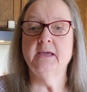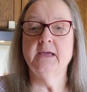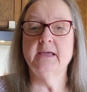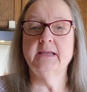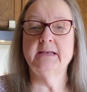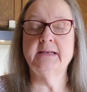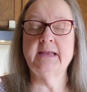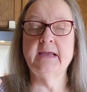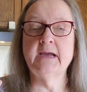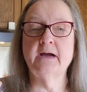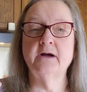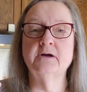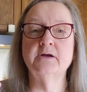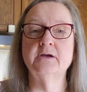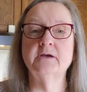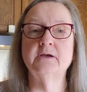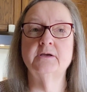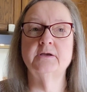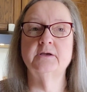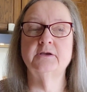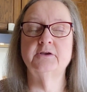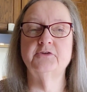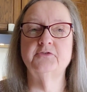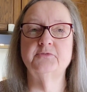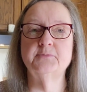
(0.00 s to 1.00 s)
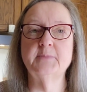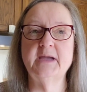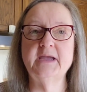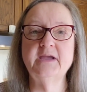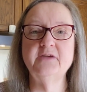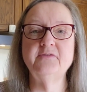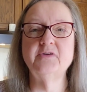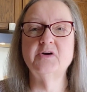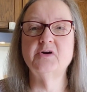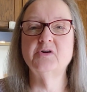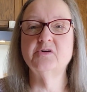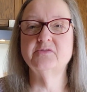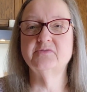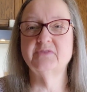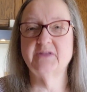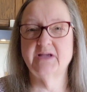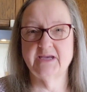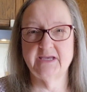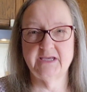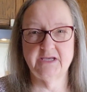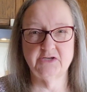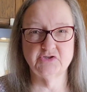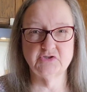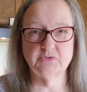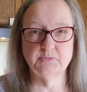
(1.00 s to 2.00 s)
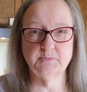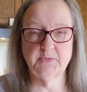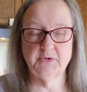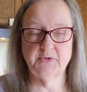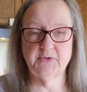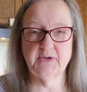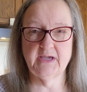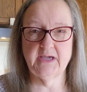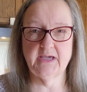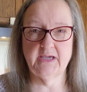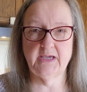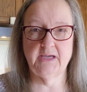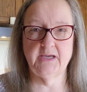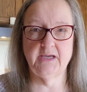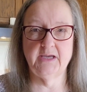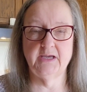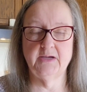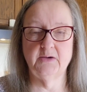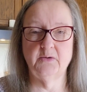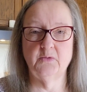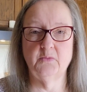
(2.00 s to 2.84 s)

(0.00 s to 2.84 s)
Now, you may have heard of like Kitchen Bouquet.